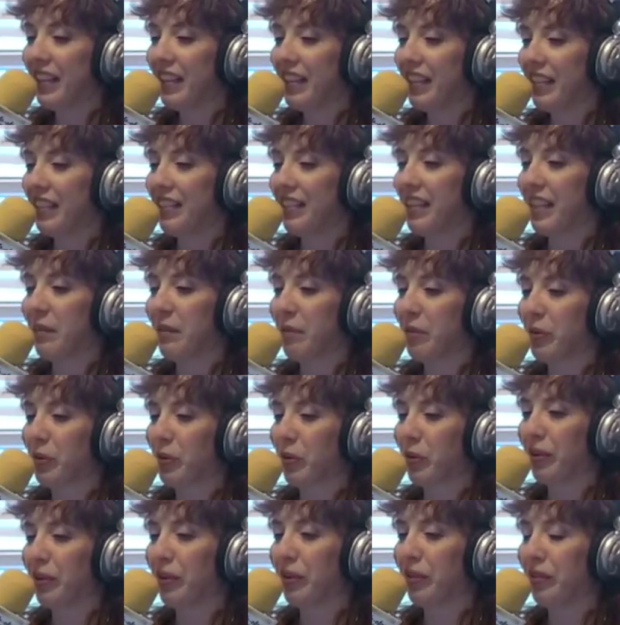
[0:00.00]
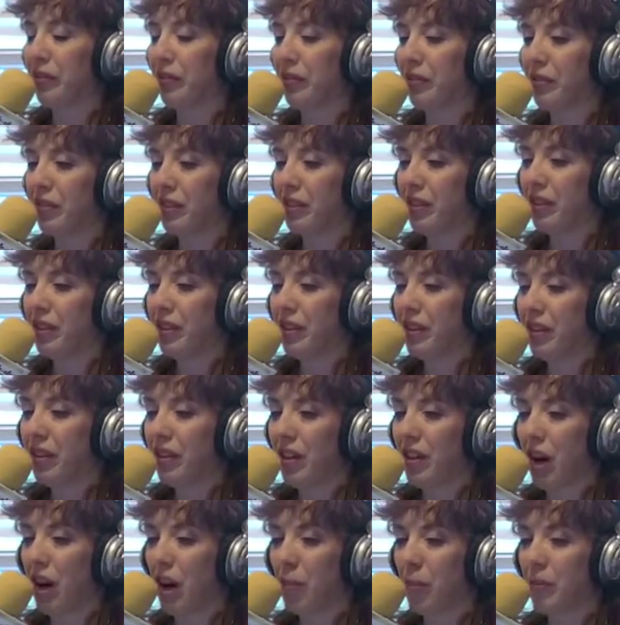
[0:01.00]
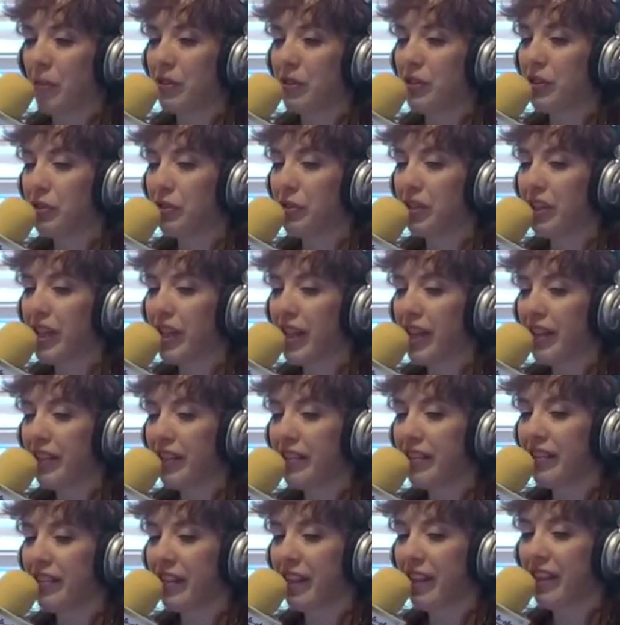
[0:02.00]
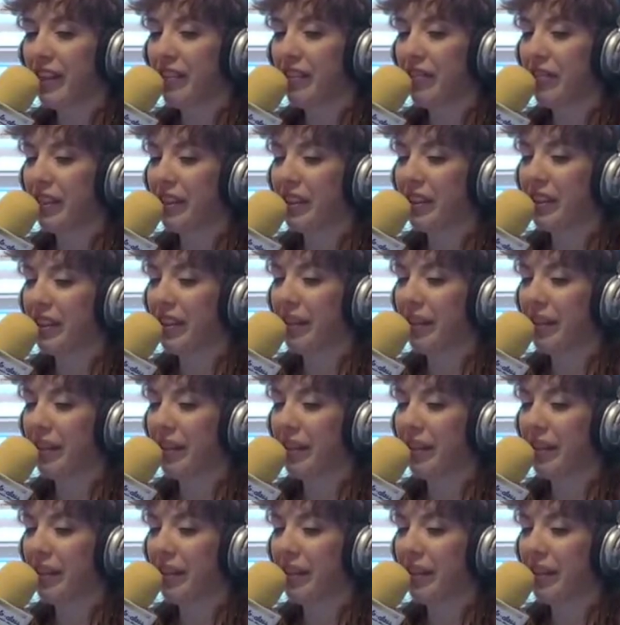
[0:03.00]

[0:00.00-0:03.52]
the same sort of opportunities. And fucking,